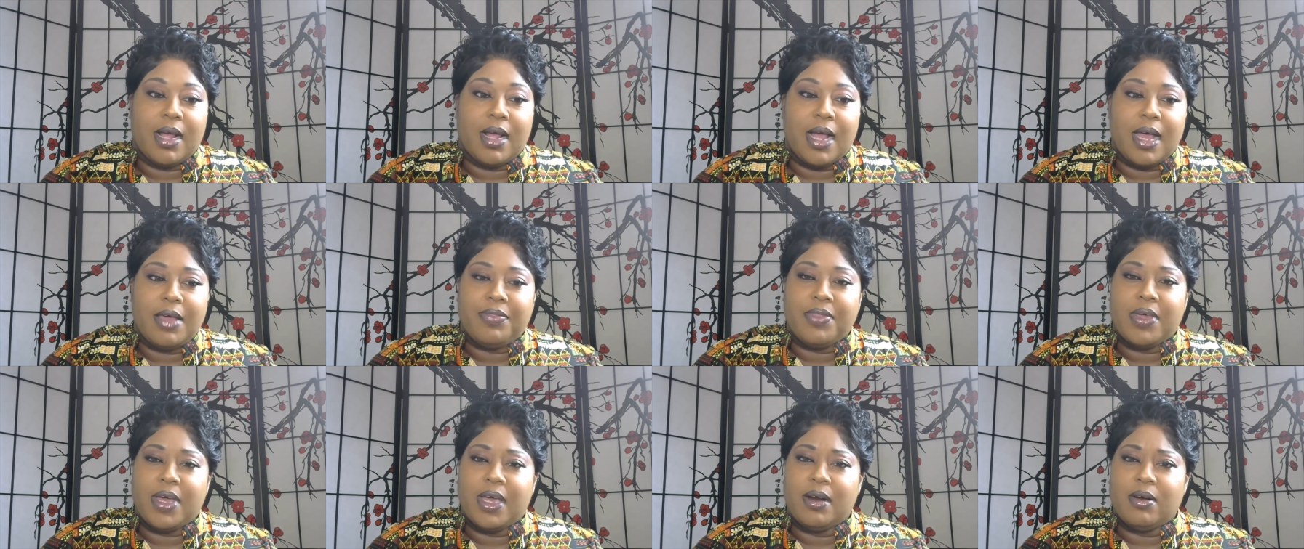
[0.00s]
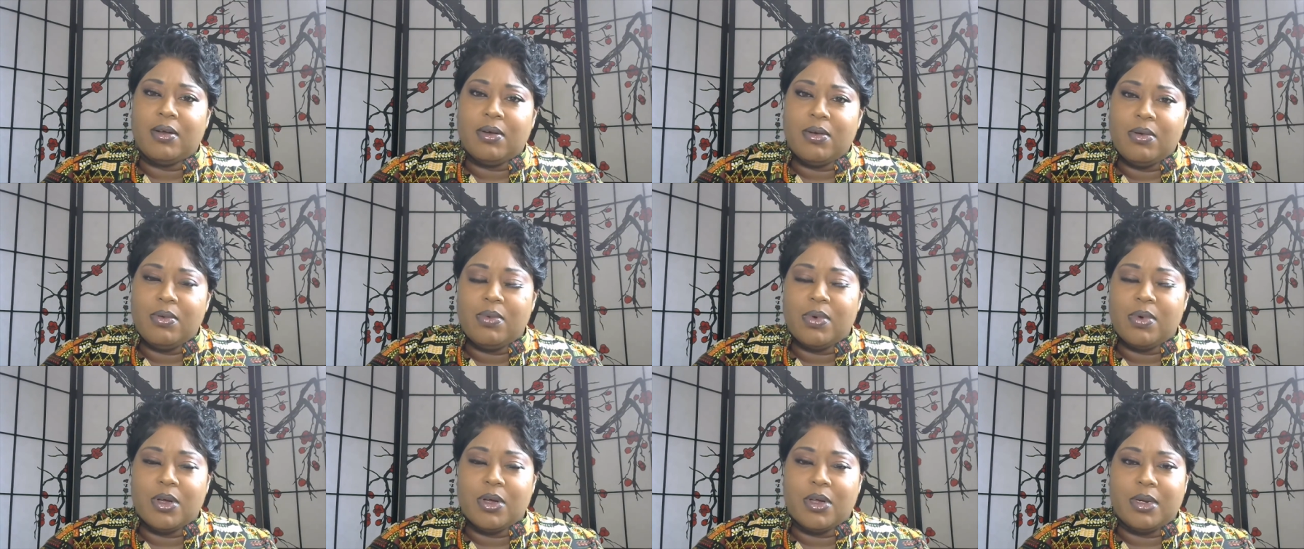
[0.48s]
I thought, oh
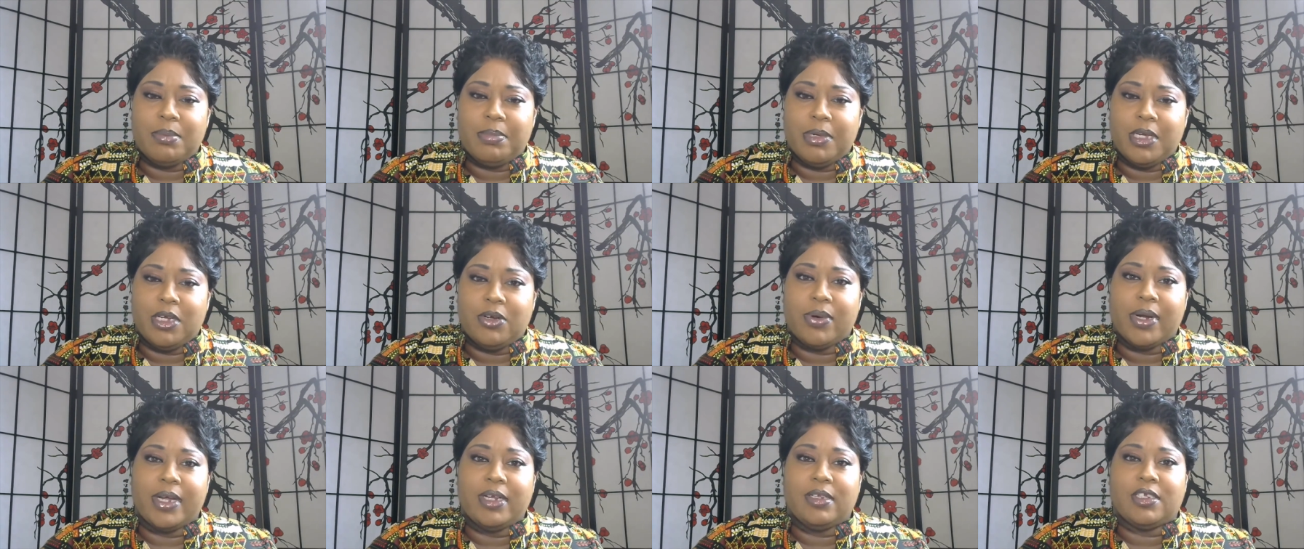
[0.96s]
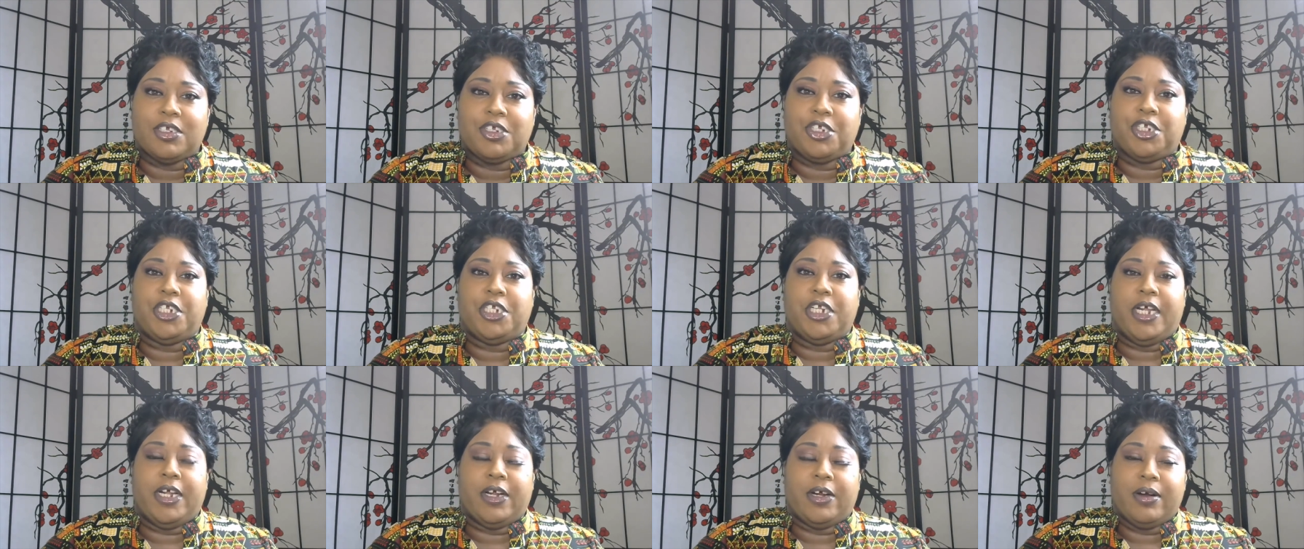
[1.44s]
well, it'd be great to
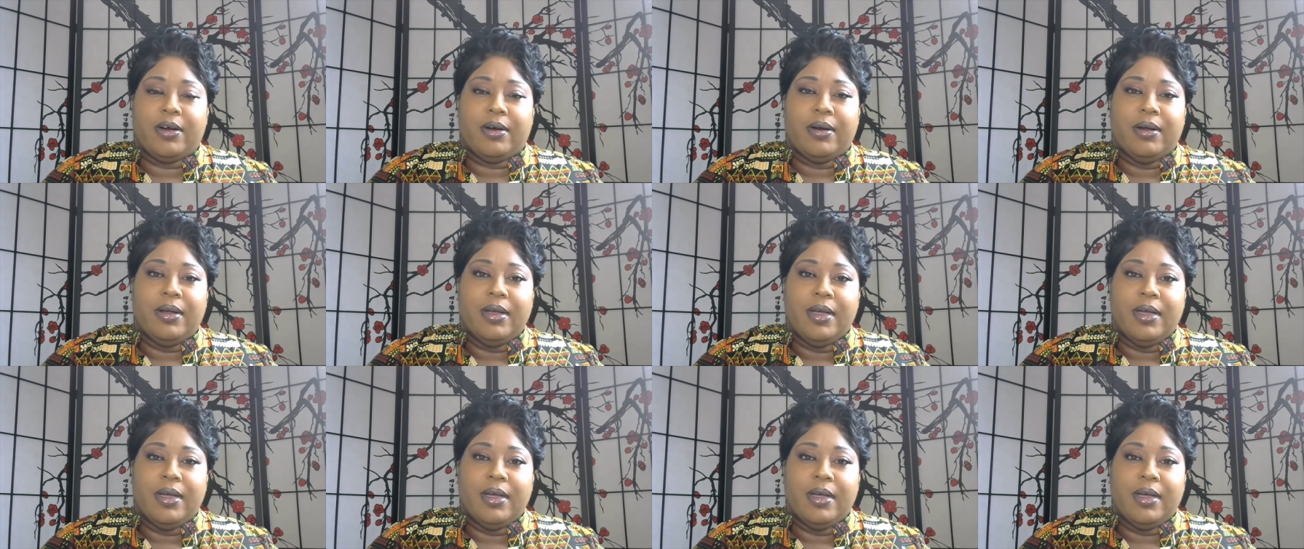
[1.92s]
share.